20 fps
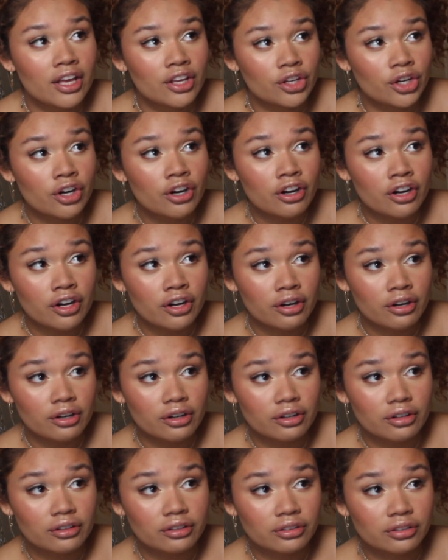
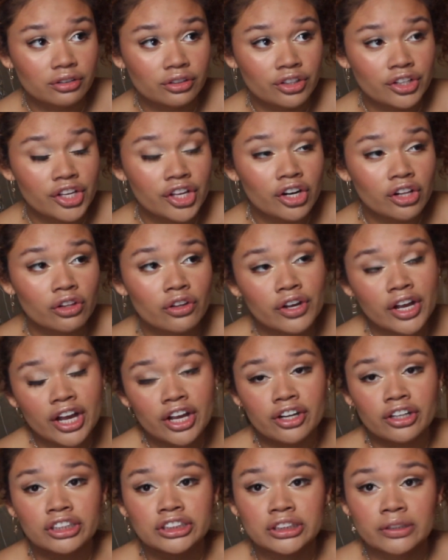You need to look
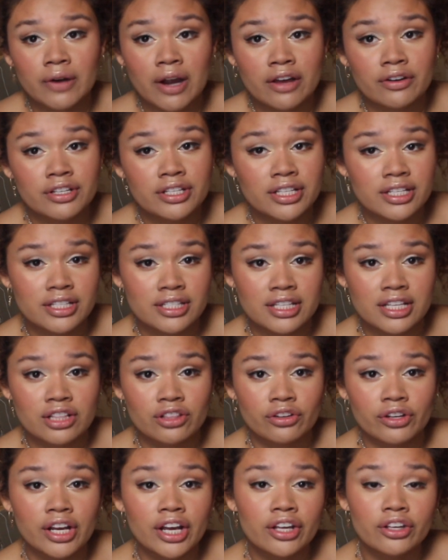at your surroundings
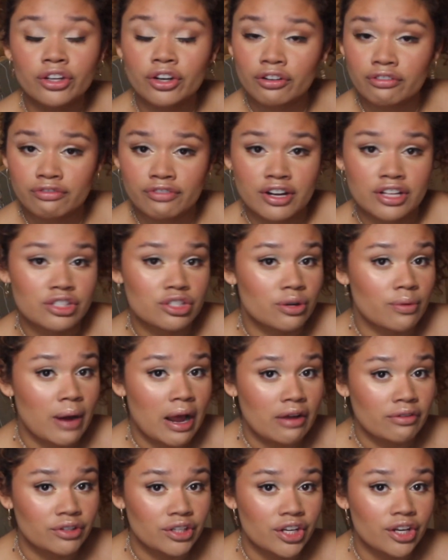and look at your friends
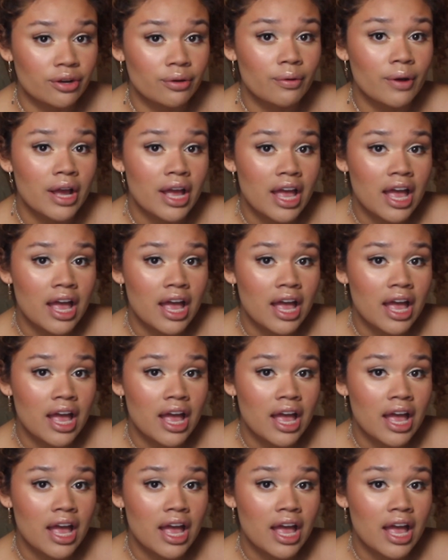around you.